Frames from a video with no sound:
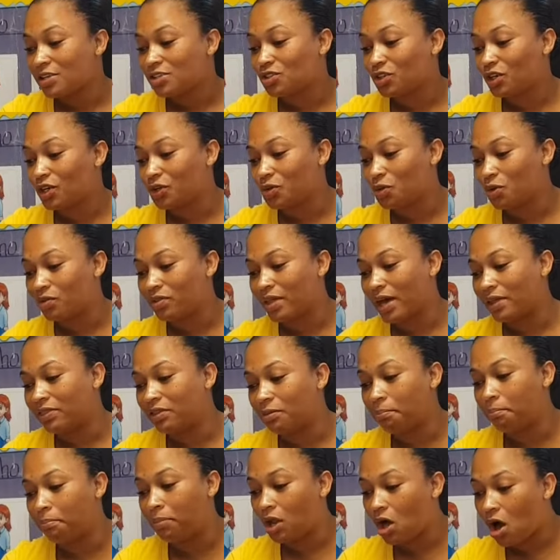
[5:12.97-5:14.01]
So you know that
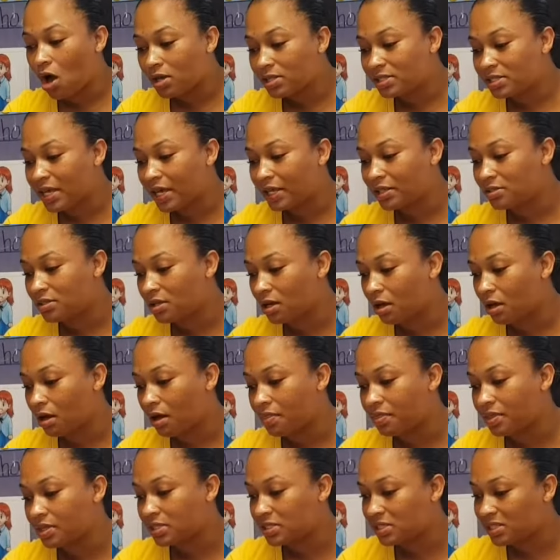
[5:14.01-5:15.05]
the block
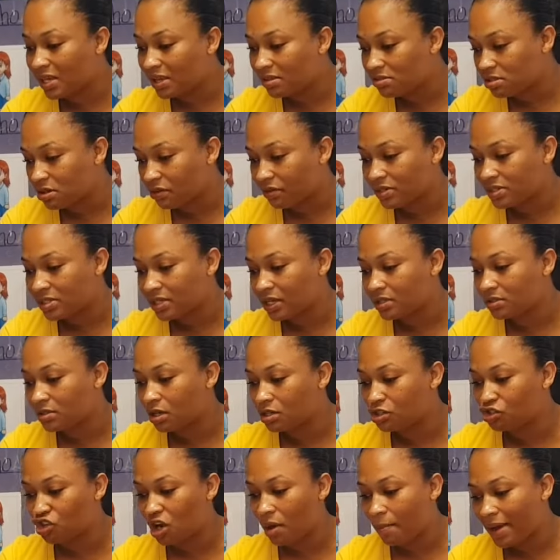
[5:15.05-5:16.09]
center, the sensory
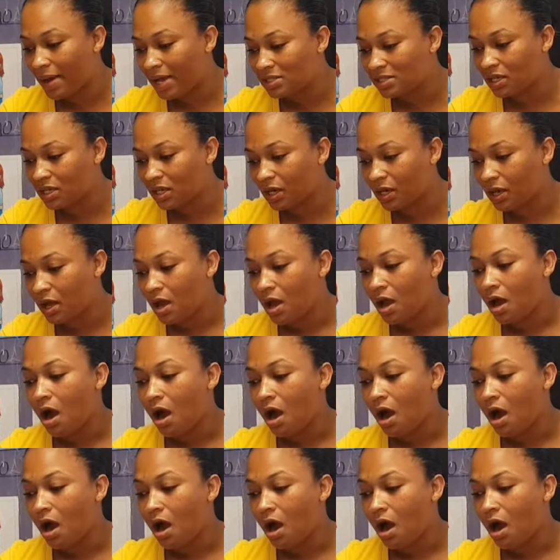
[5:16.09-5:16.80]
center, dramatic,